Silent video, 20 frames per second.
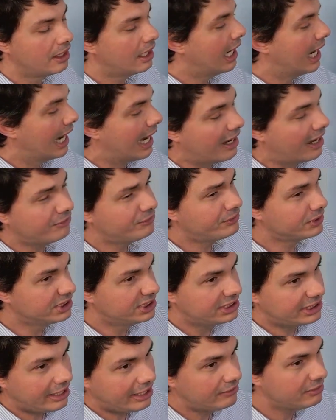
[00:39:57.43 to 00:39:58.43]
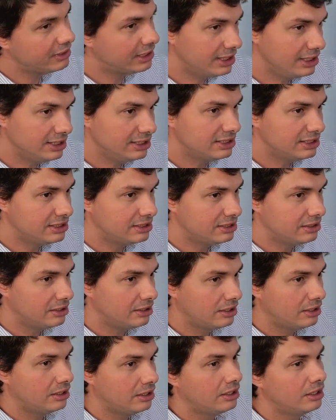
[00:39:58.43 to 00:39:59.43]
After 70s,
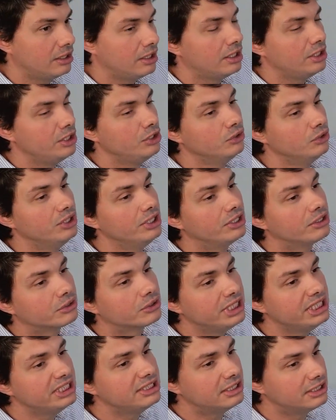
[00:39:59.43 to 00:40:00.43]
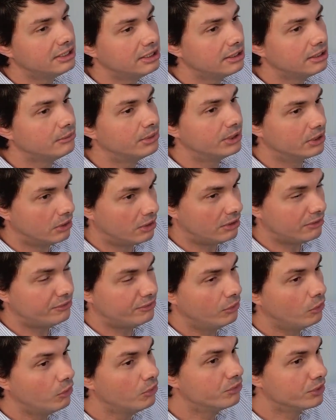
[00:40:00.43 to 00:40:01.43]
you decrease the number of
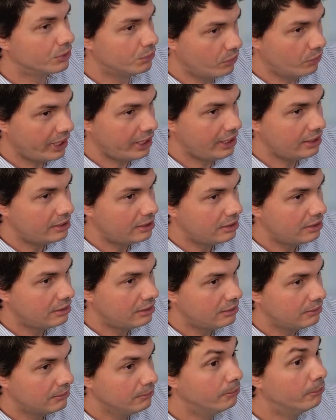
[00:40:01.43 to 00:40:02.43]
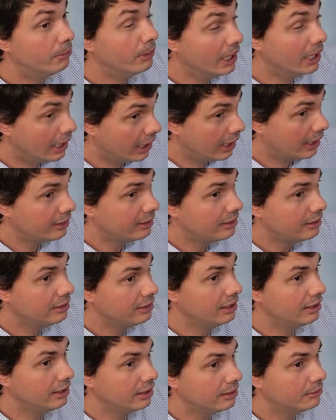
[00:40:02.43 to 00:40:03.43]
overweight, but the
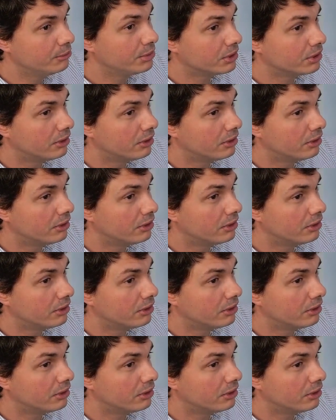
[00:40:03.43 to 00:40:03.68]
number of